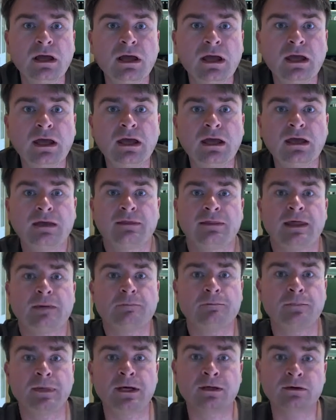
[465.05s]
And that
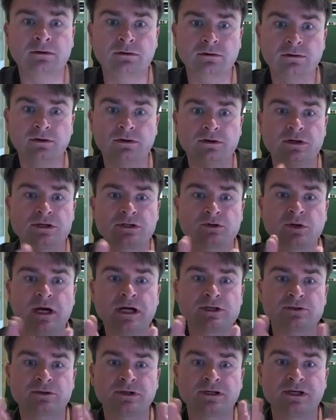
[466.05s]
middle is
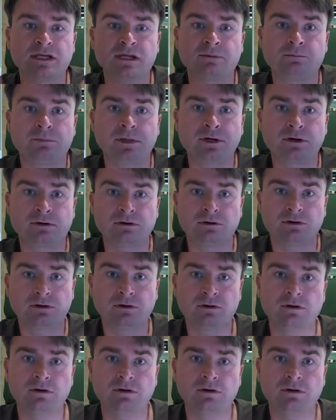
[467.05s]
gradually getting bigger